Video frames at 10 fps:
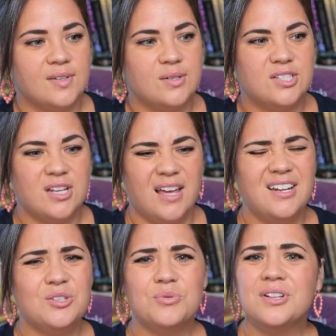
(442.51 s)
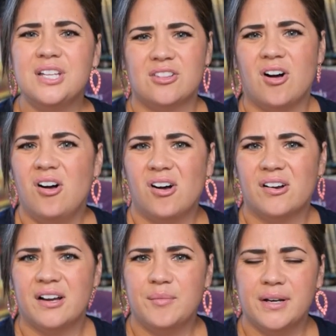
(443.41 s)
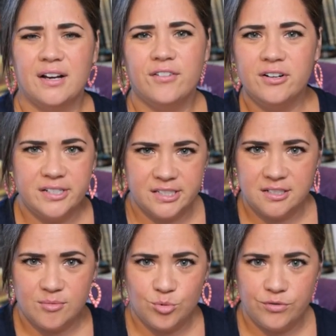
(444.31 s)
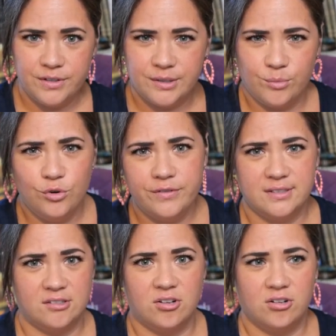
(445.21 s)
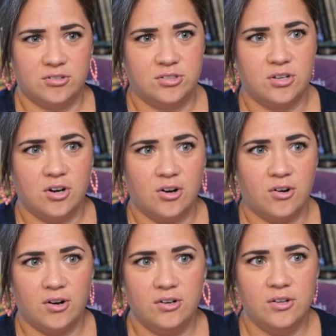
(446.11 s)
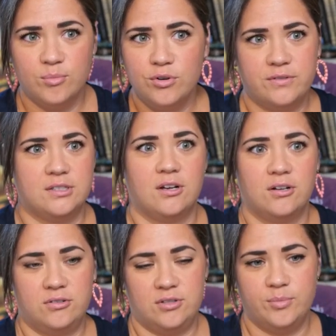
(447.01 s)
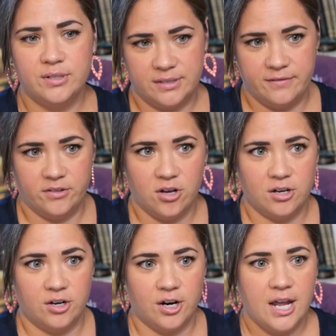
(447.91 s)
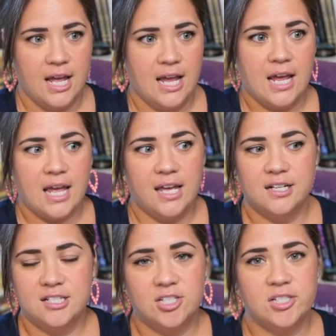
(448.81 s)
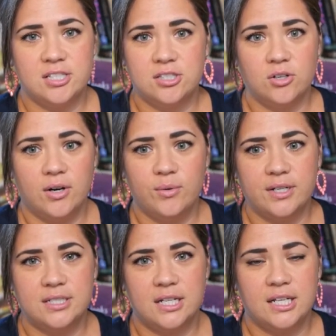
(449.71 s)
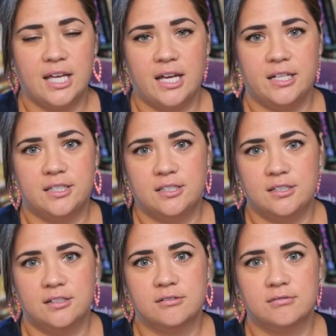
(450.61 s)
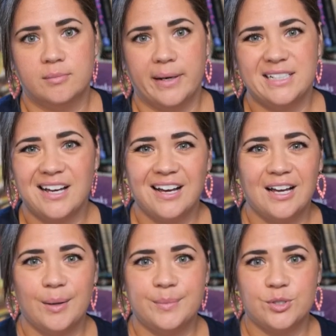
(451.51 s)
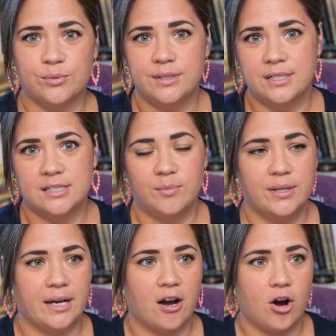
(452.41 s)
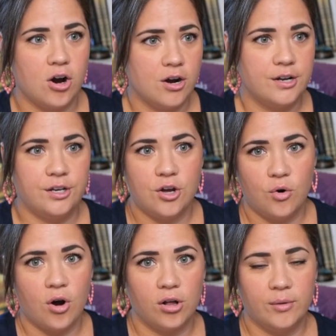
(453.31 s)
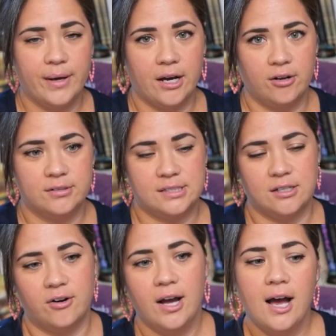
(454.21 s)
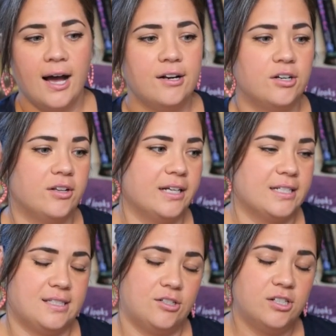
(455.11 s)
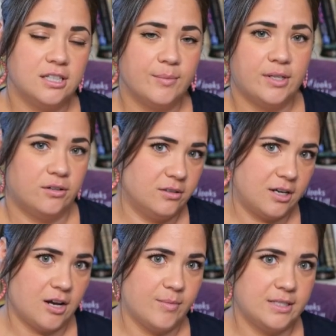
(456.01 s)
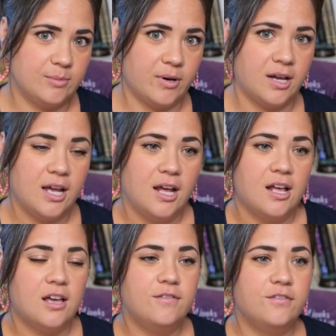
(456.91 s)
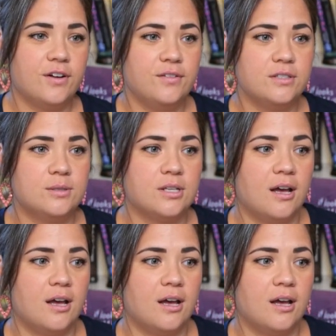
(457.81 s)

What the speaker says: it's really long. I'm like, I've already seen the movie. The movie's long. So I know the movie's long. The book's even longer. And it's just, do I want to dedicate my time to reading something I already know all about? So I don't know. Like I said, you can let me know in the comments. But if you found this